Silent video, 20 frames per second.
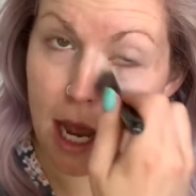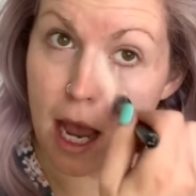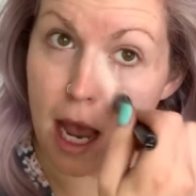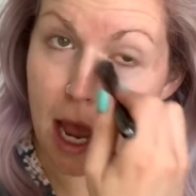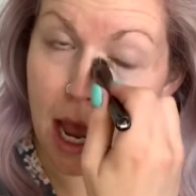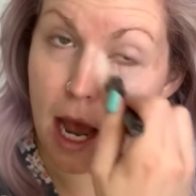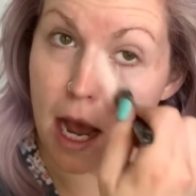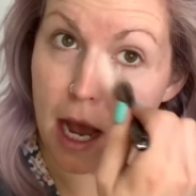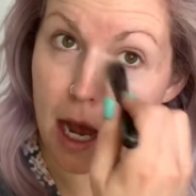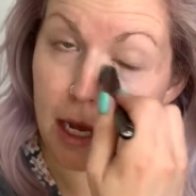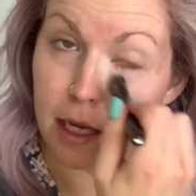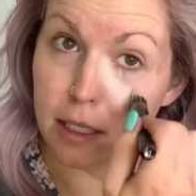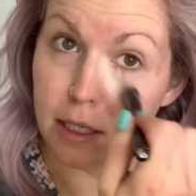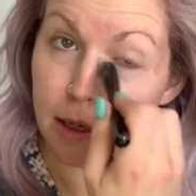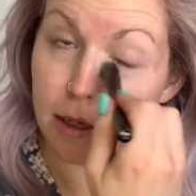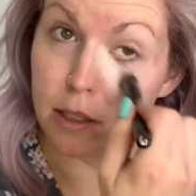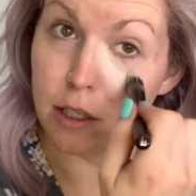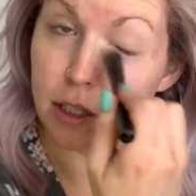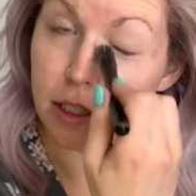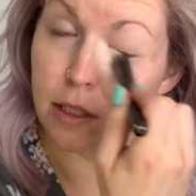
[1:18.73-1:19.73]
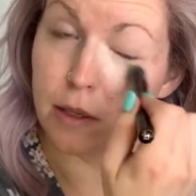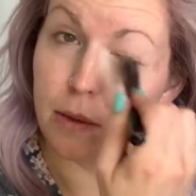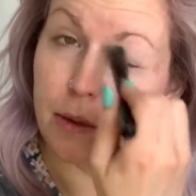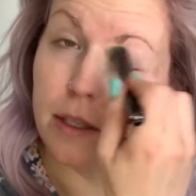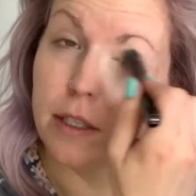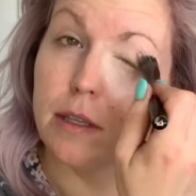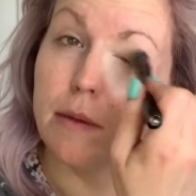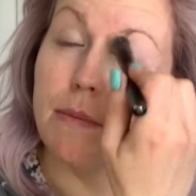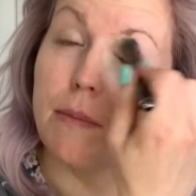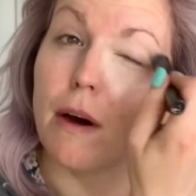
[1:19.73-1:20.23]
and just
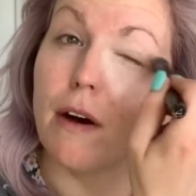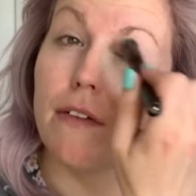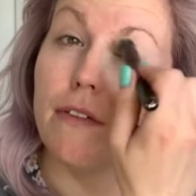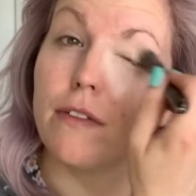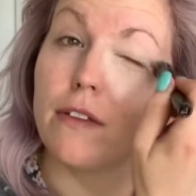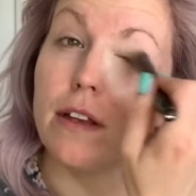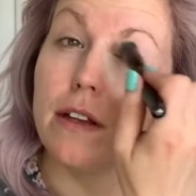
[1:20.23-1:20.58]
going to buff